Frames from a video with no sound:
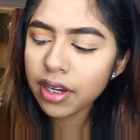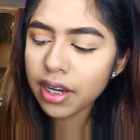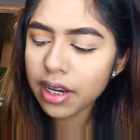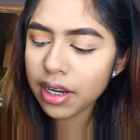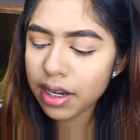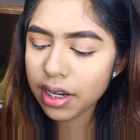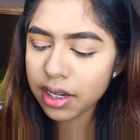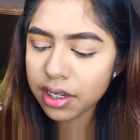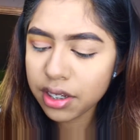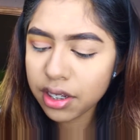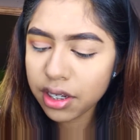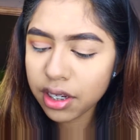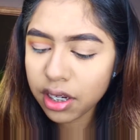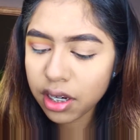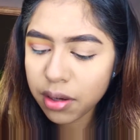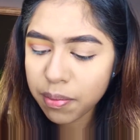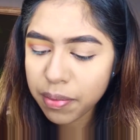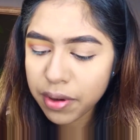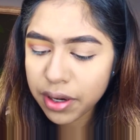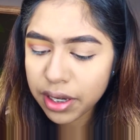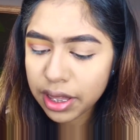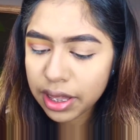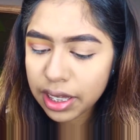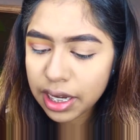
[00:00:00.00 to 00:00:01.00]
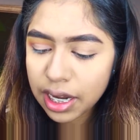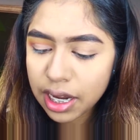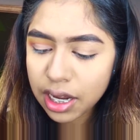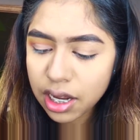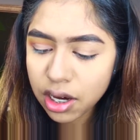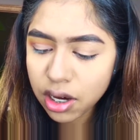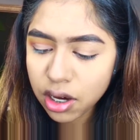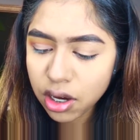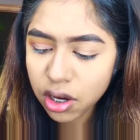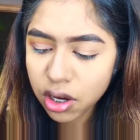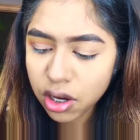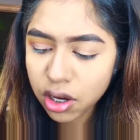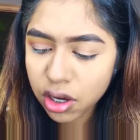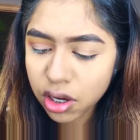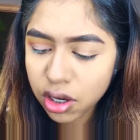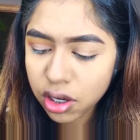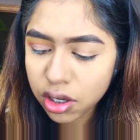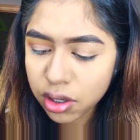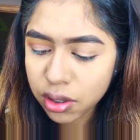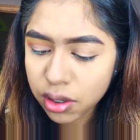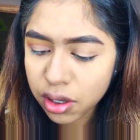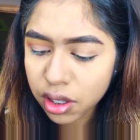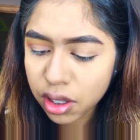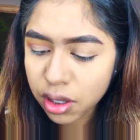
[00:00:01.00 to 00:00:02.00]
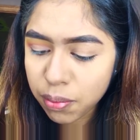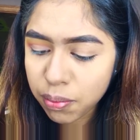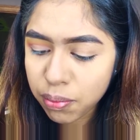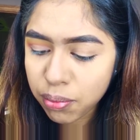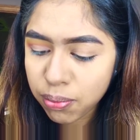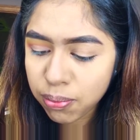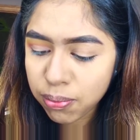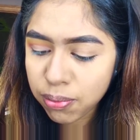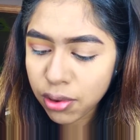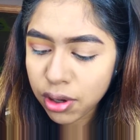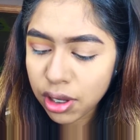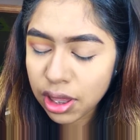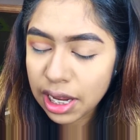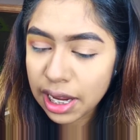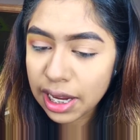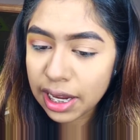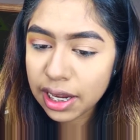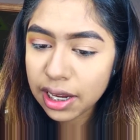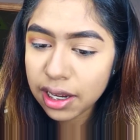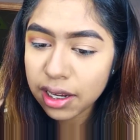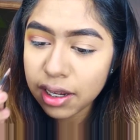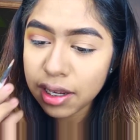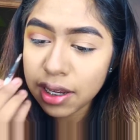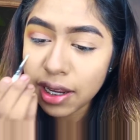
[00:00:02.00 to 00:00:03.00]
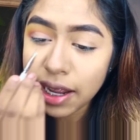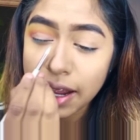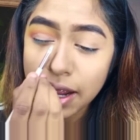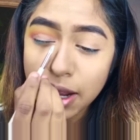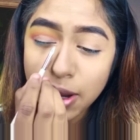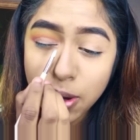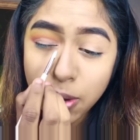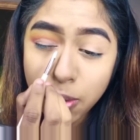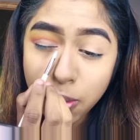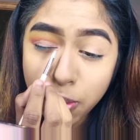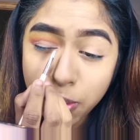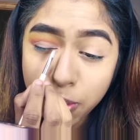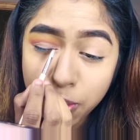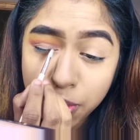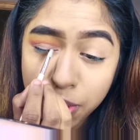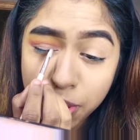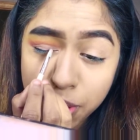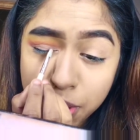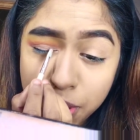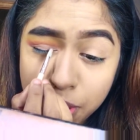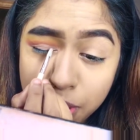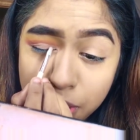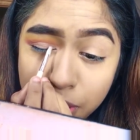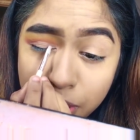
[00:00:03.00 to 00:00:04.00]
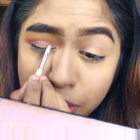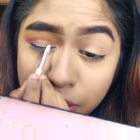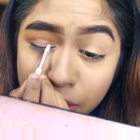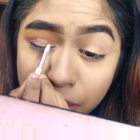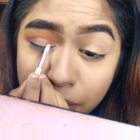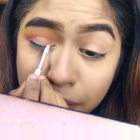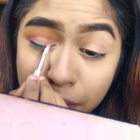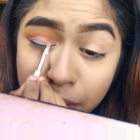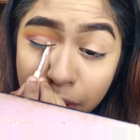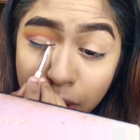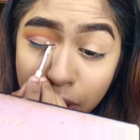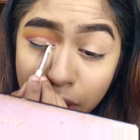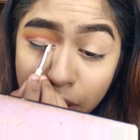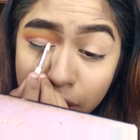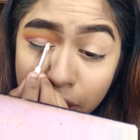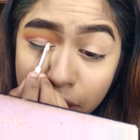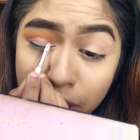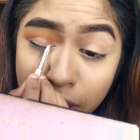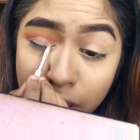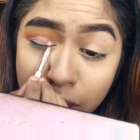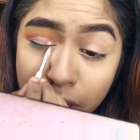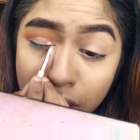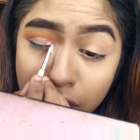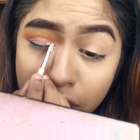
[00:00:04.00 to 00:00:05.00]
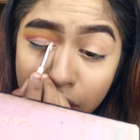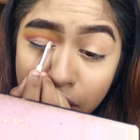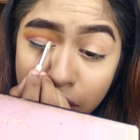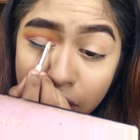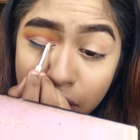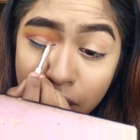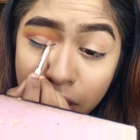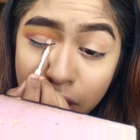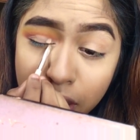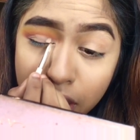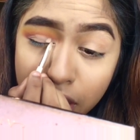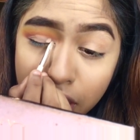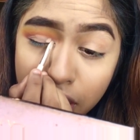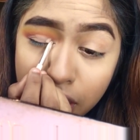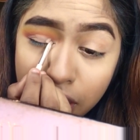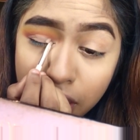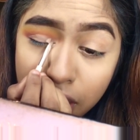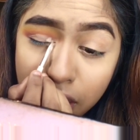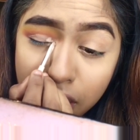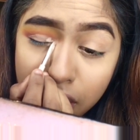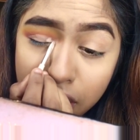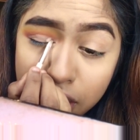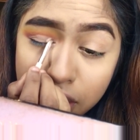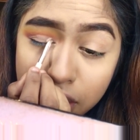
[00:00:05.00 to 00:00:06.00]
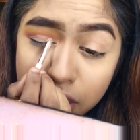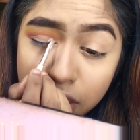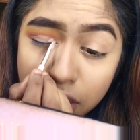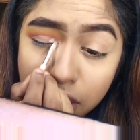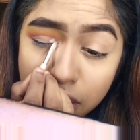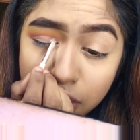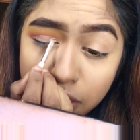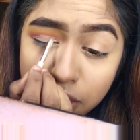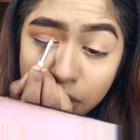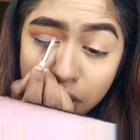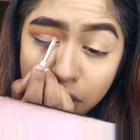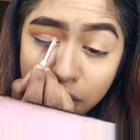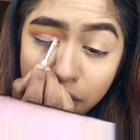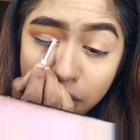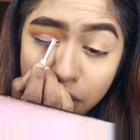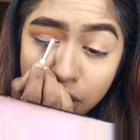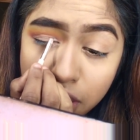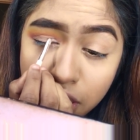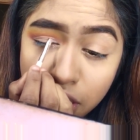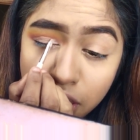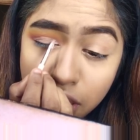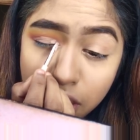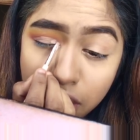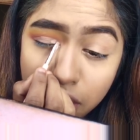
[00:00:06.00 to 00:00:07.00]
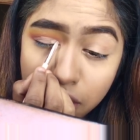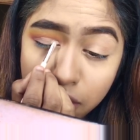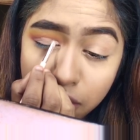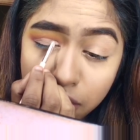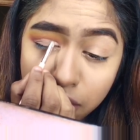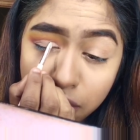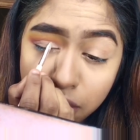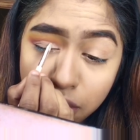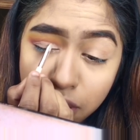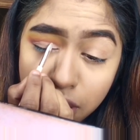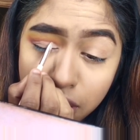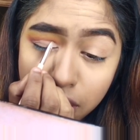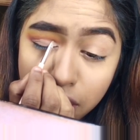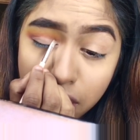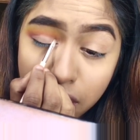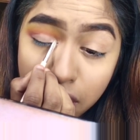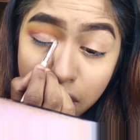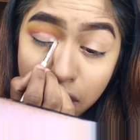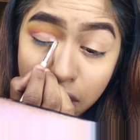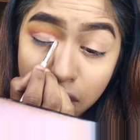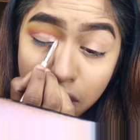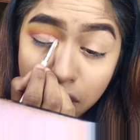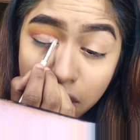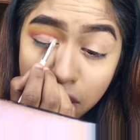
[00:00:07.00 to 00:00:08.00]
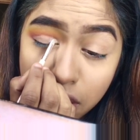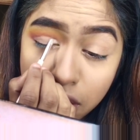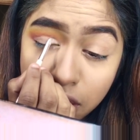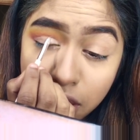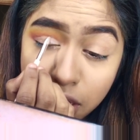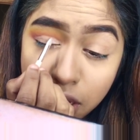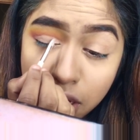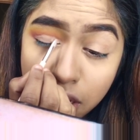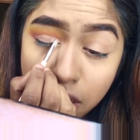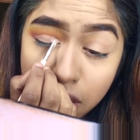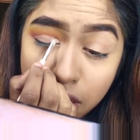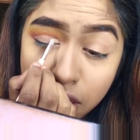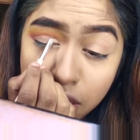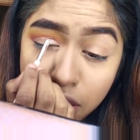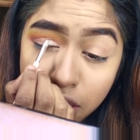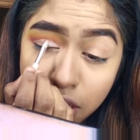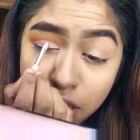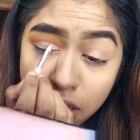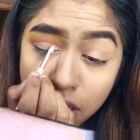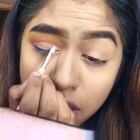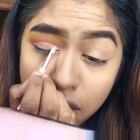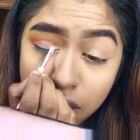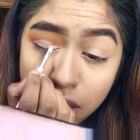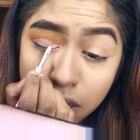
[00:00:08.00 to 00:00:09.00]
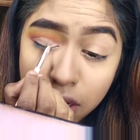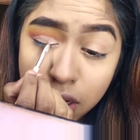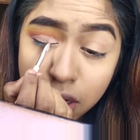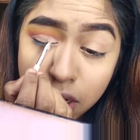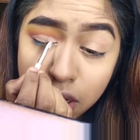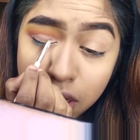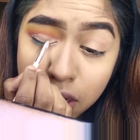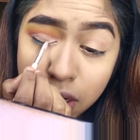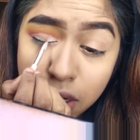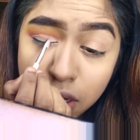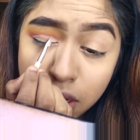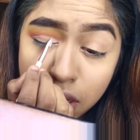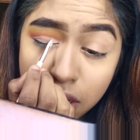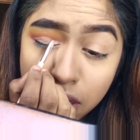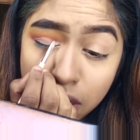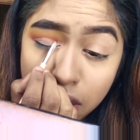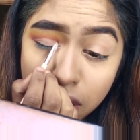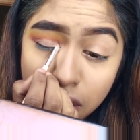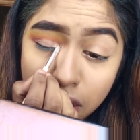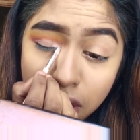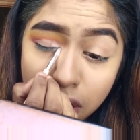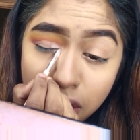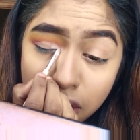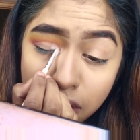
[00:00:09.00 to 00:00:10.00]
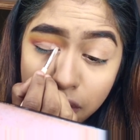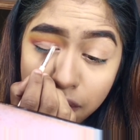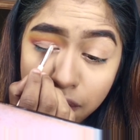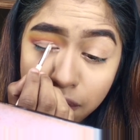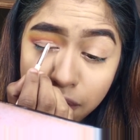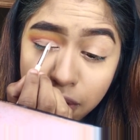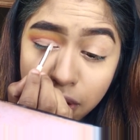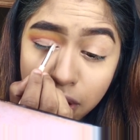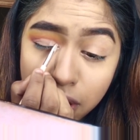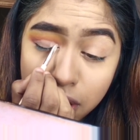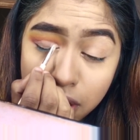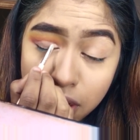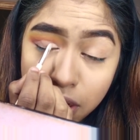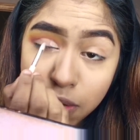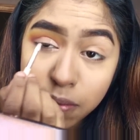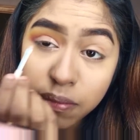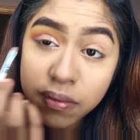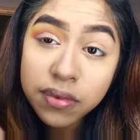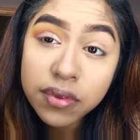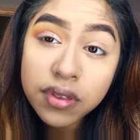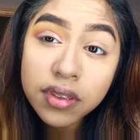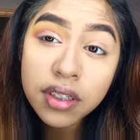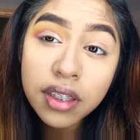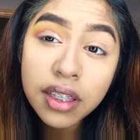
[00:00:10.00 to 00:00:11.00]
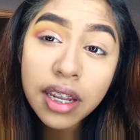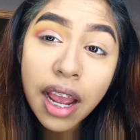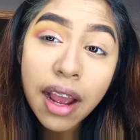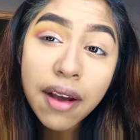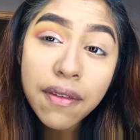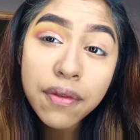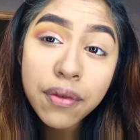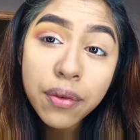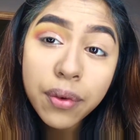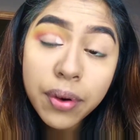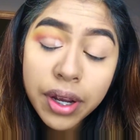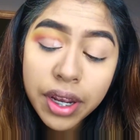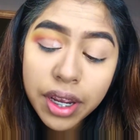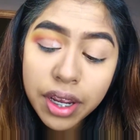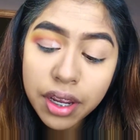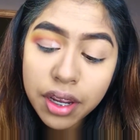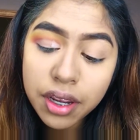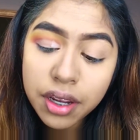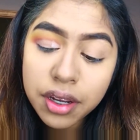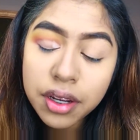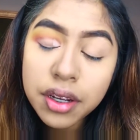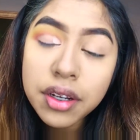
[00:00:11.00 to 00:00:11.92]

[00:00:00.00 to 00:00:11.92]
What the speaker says: And you're gonna put that on the like a quarter of the lid. Like you're just gonna wanna put it in right there and fill it up halfway.